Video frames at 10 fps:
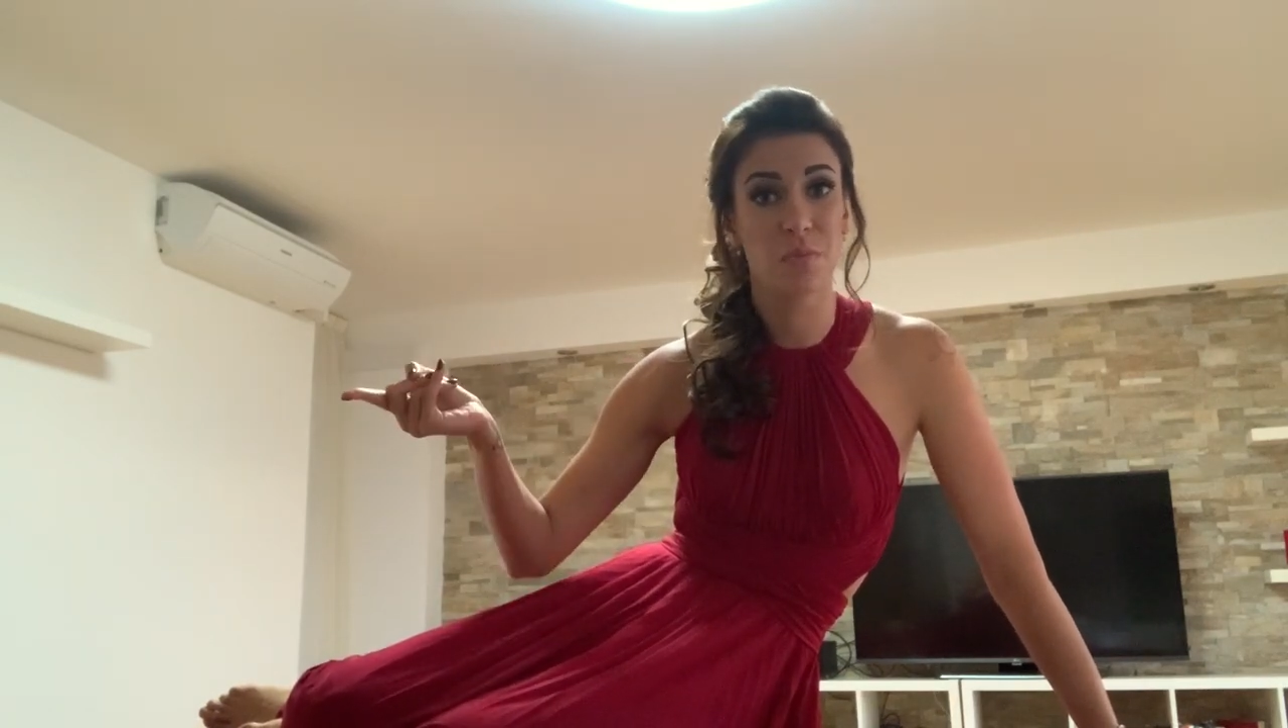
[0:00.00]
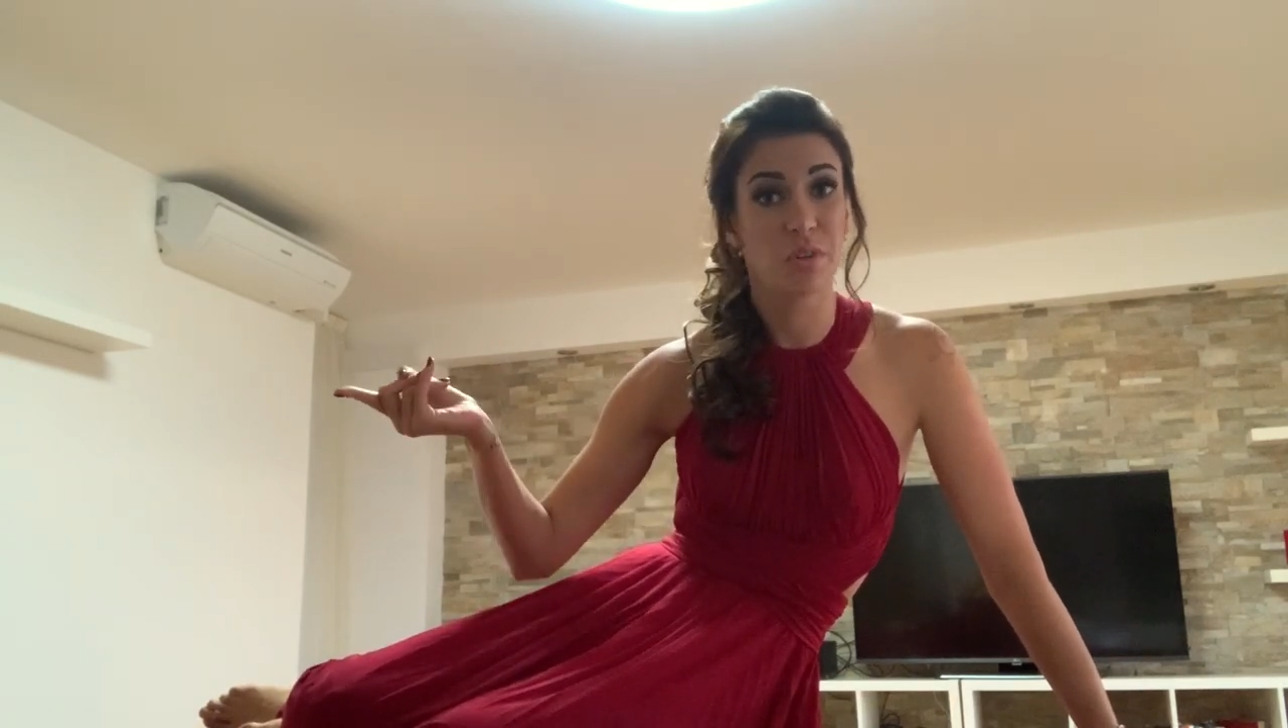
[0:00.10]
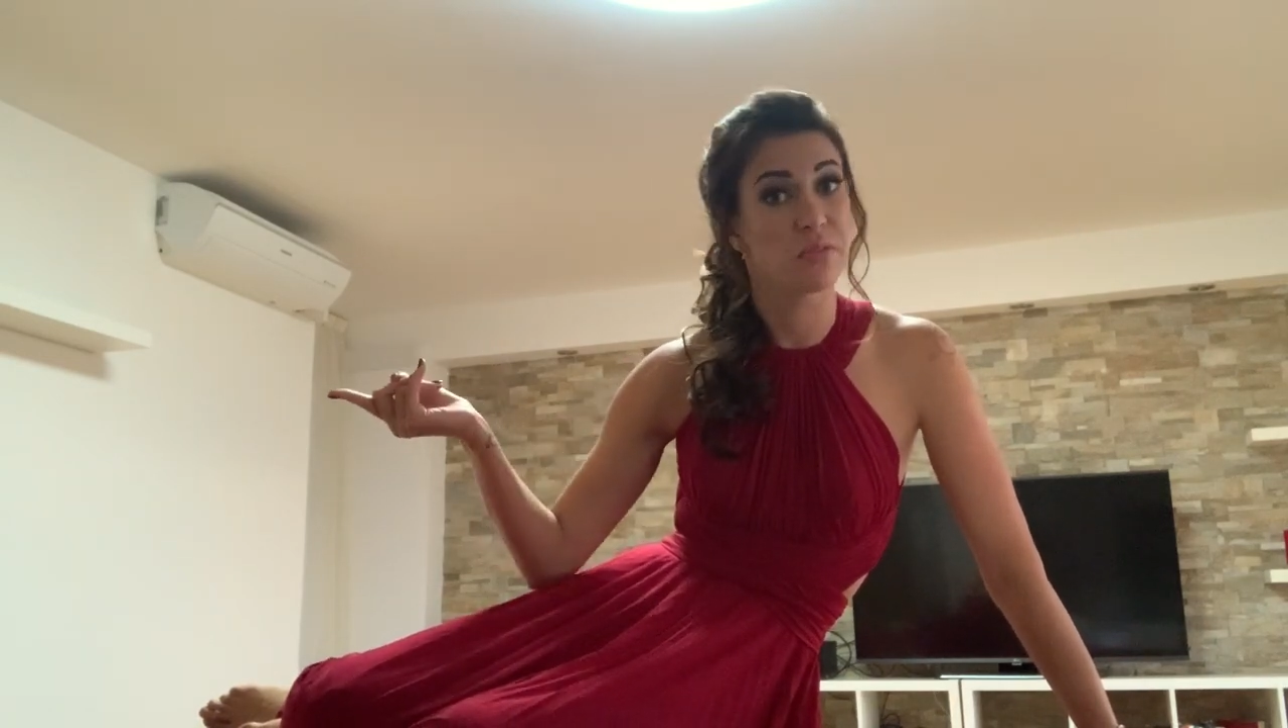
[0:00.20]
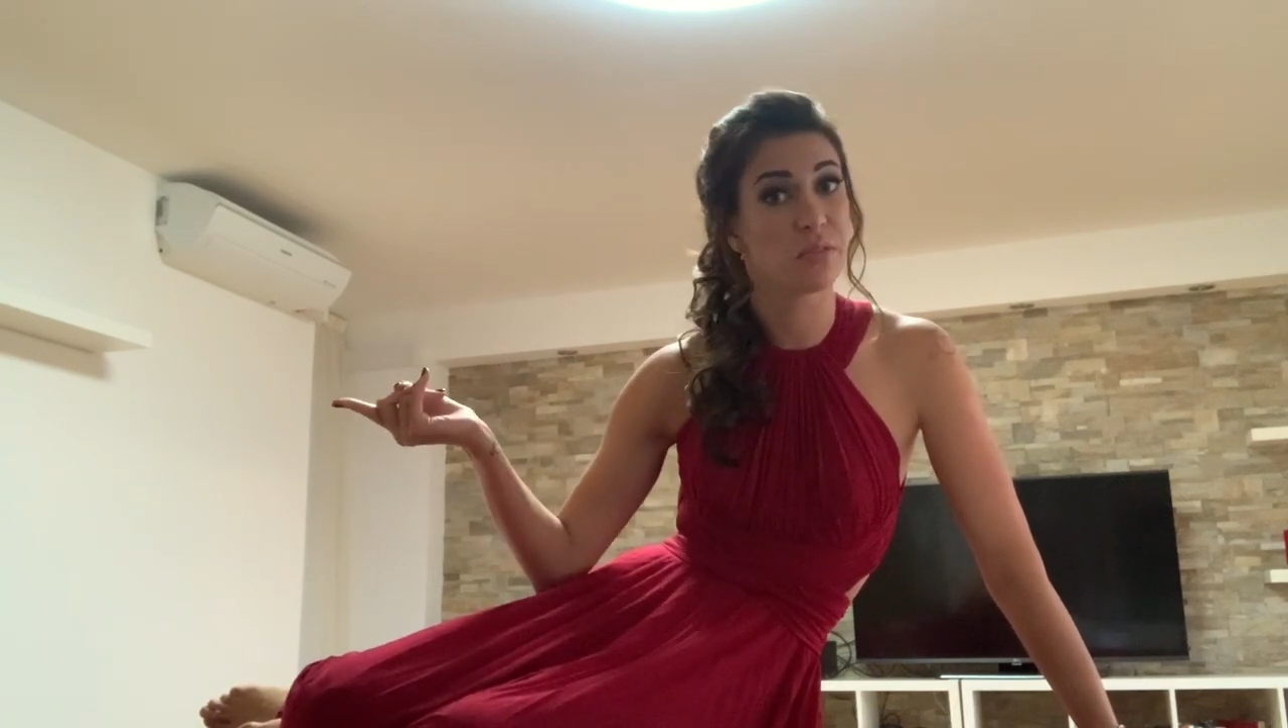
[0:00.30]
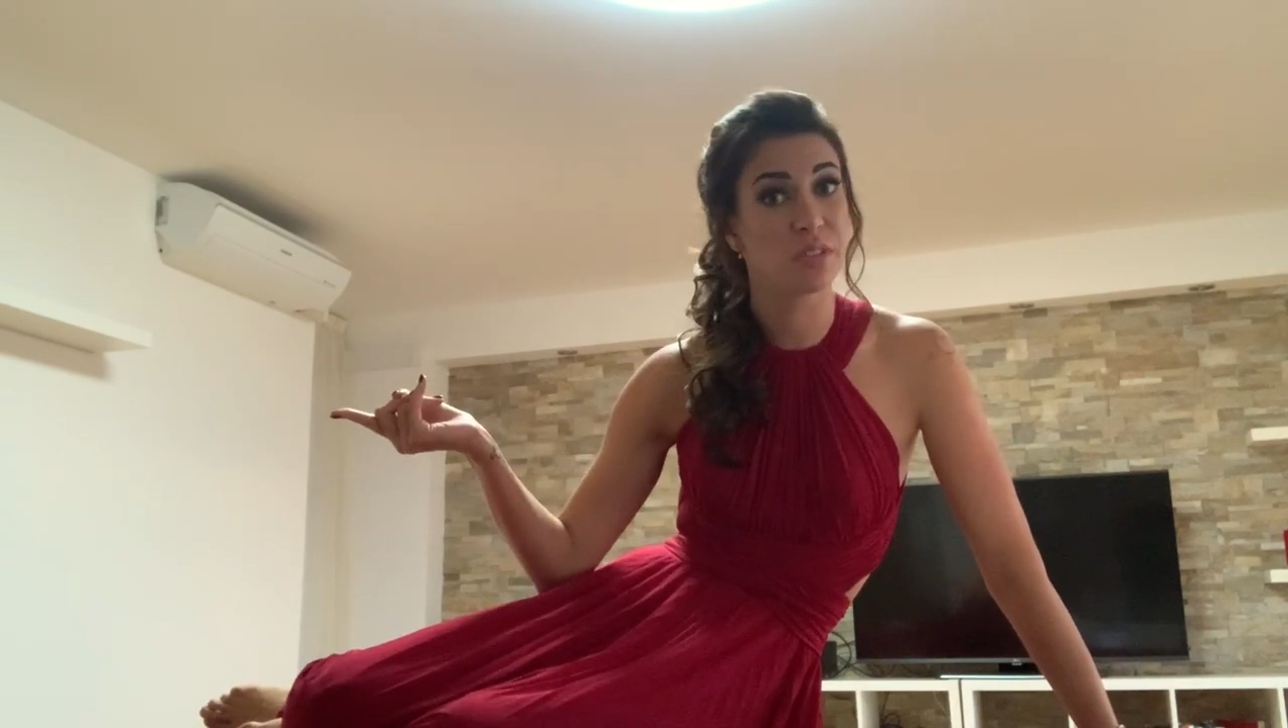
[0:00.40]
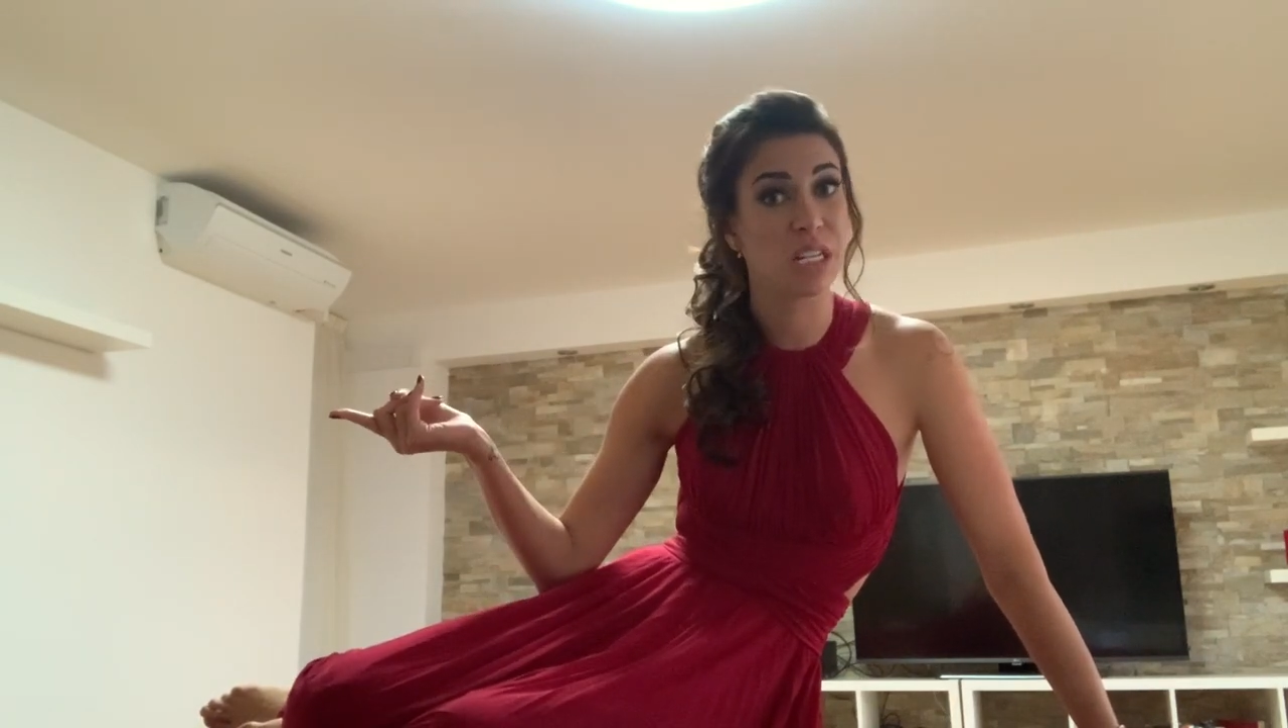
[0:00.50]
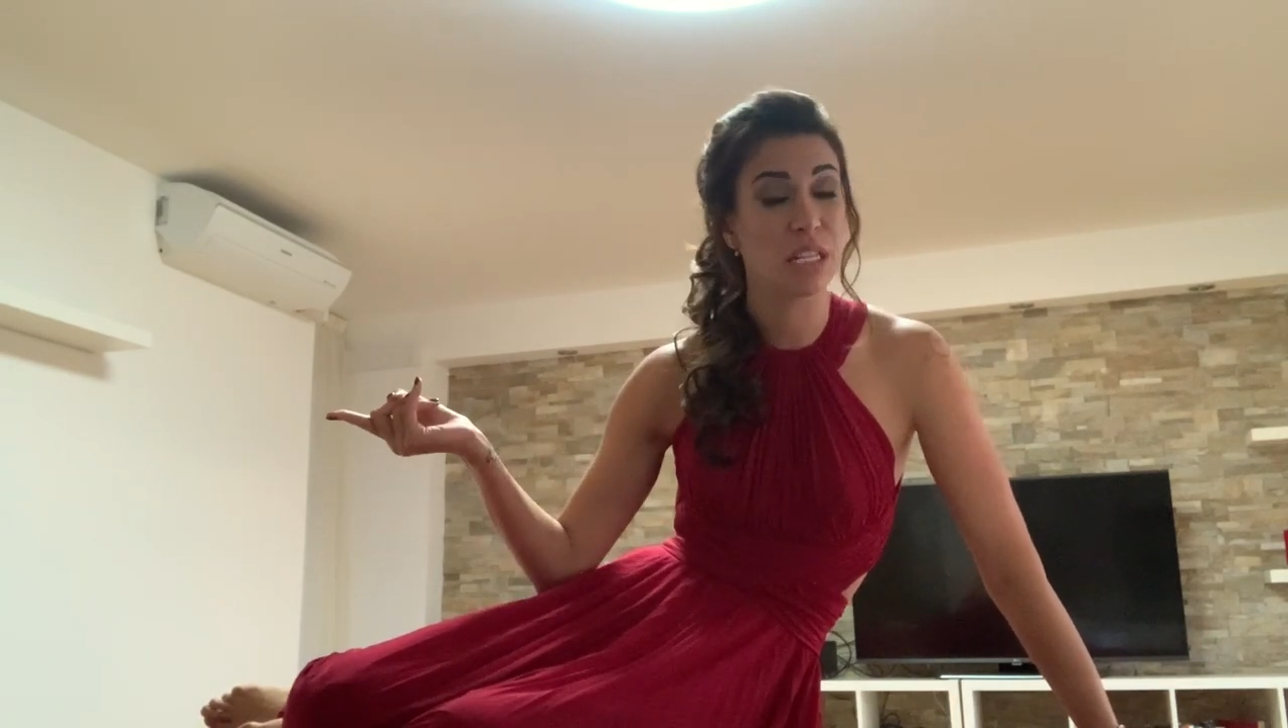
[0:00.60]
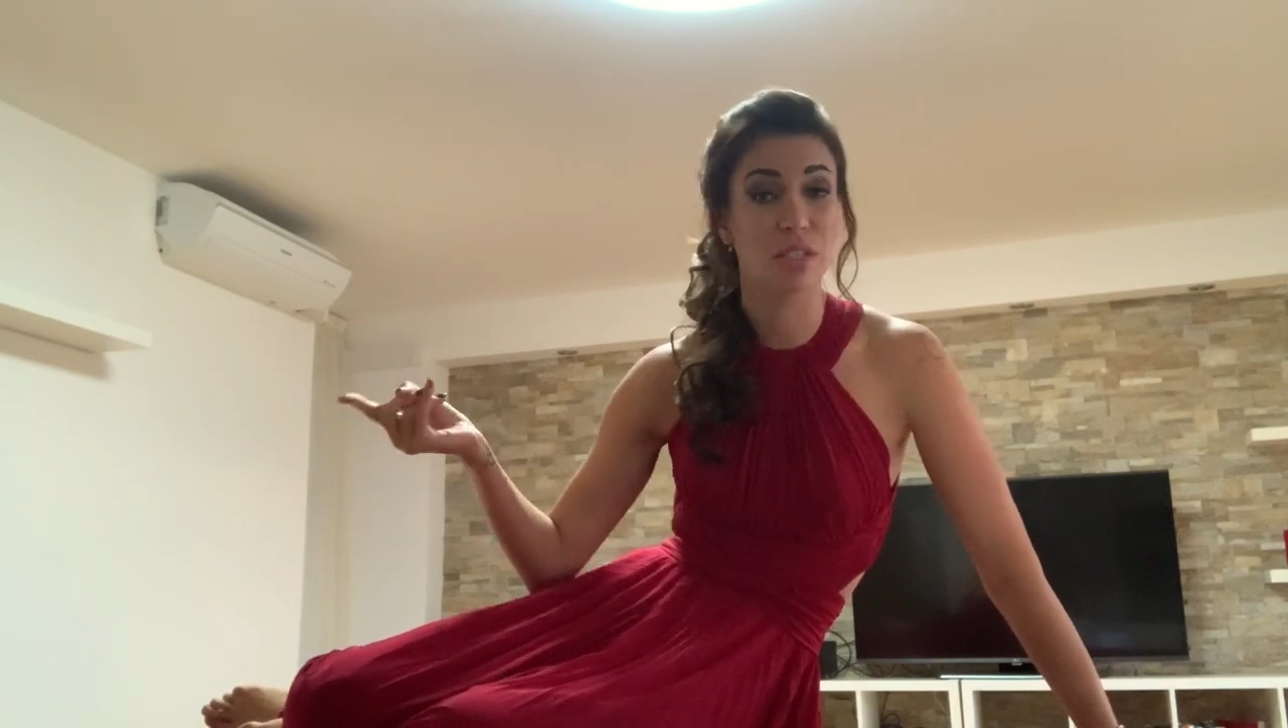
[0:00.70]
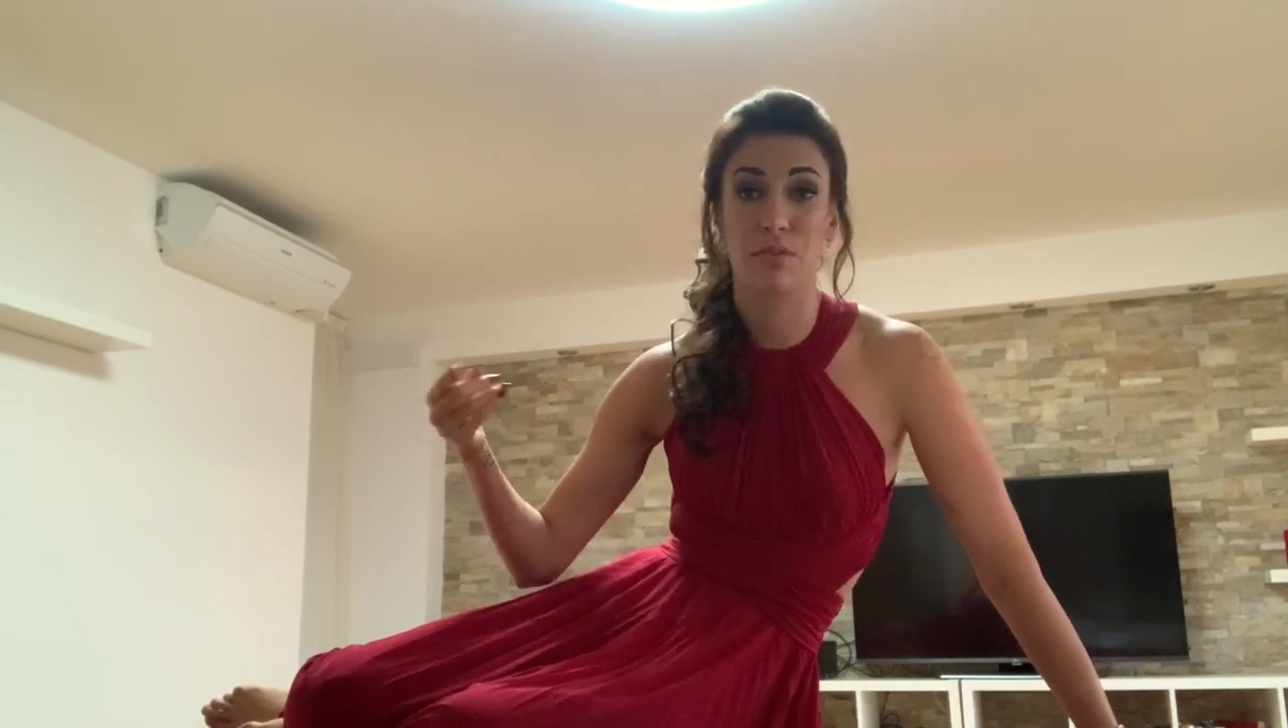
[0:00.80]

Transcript: beautiful tits